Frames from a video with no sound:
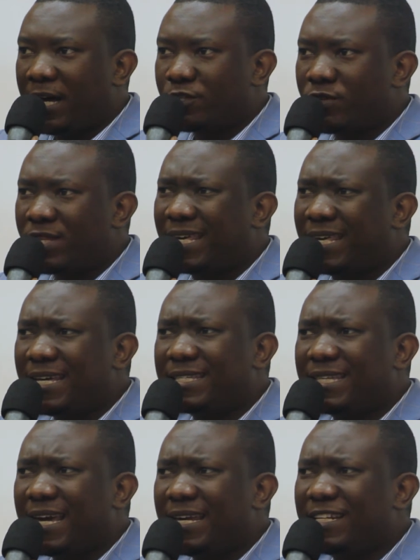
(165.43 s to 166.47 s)
And so the king
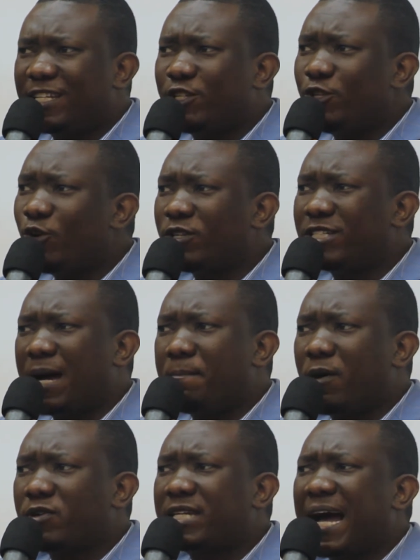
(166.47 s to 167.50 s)
said, it's not
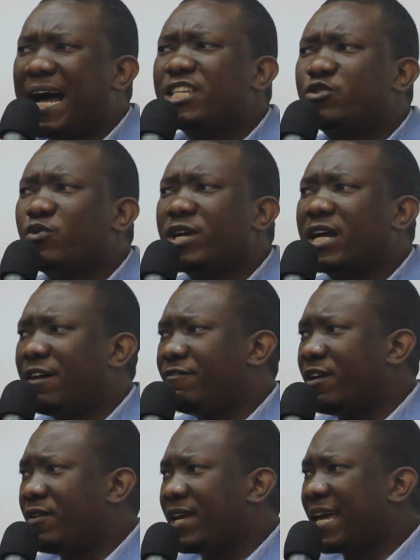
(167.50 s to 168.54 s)
about us
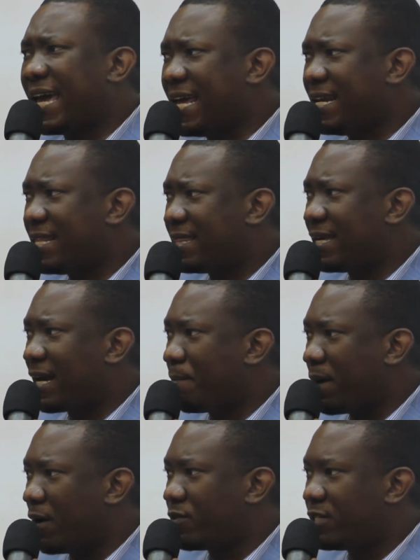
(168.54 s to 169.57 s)
recovering anything
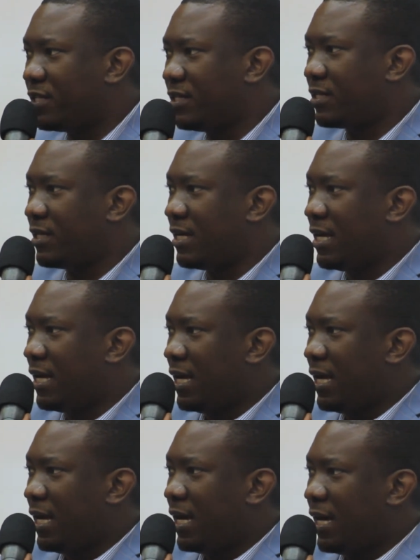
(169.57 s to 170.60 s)
about it.
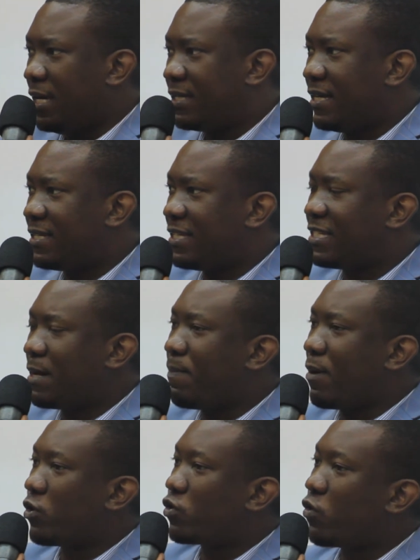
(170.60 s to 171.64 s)
He says, it's
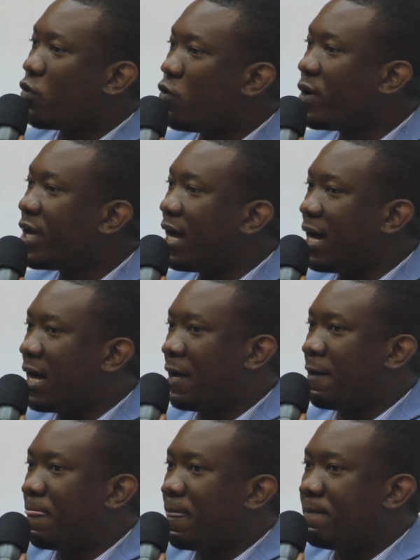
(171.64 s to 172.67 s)
about who we
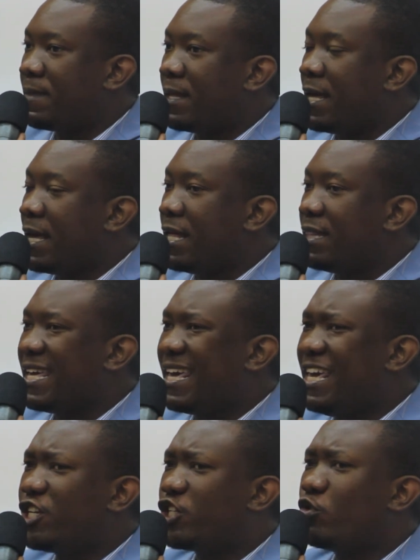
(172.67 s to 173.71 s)
are.
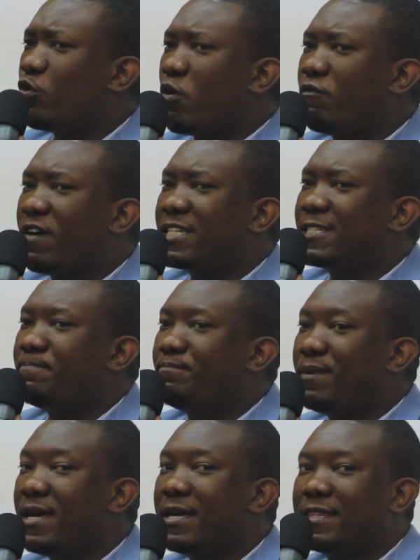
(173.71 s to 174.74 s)
The issue of us
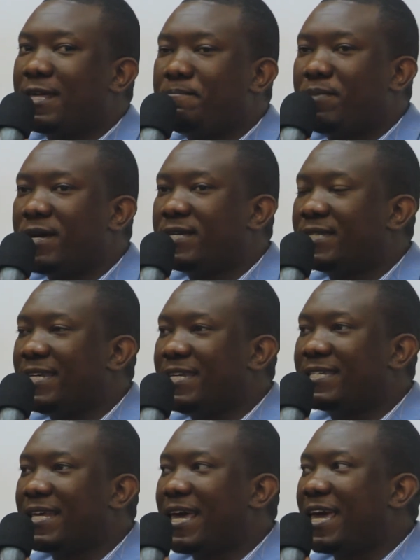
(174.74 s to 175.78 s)
being the best
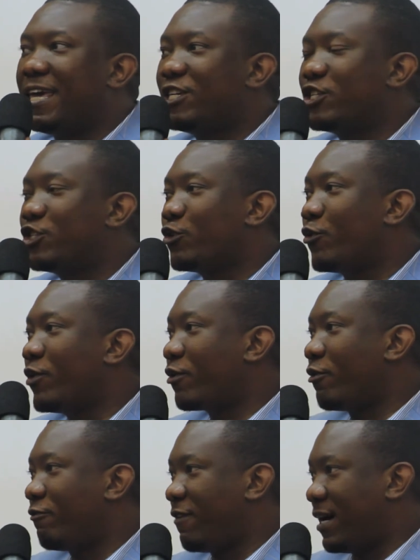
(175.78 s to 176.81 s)
is a
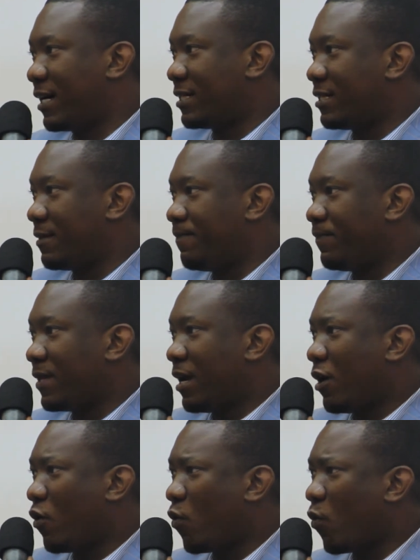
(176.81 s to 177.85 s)
historical fact.
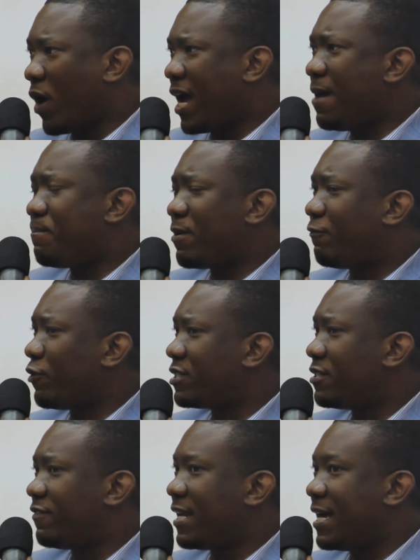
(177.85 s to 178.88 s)
Way before
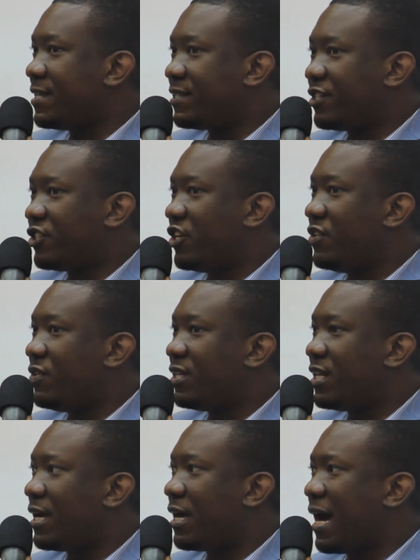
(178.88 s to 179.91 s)

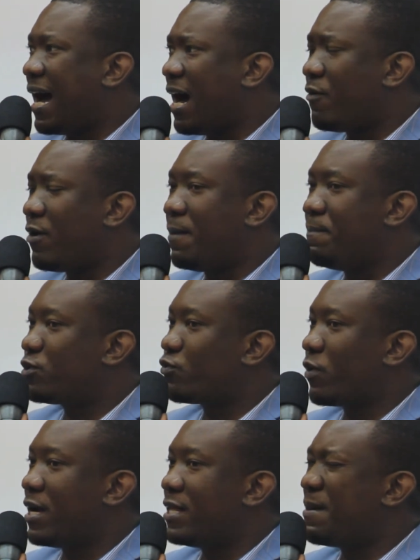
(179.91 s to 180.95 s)
civilization, the Arabs
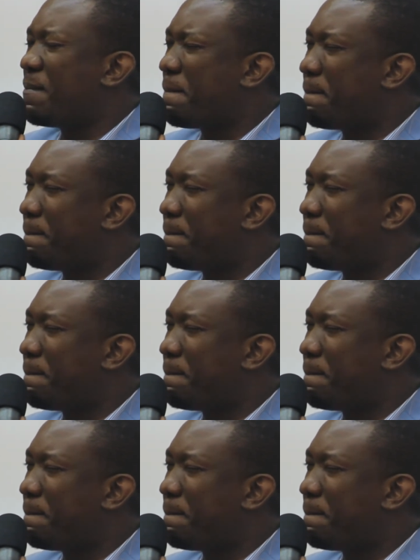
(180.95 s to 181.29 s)
were the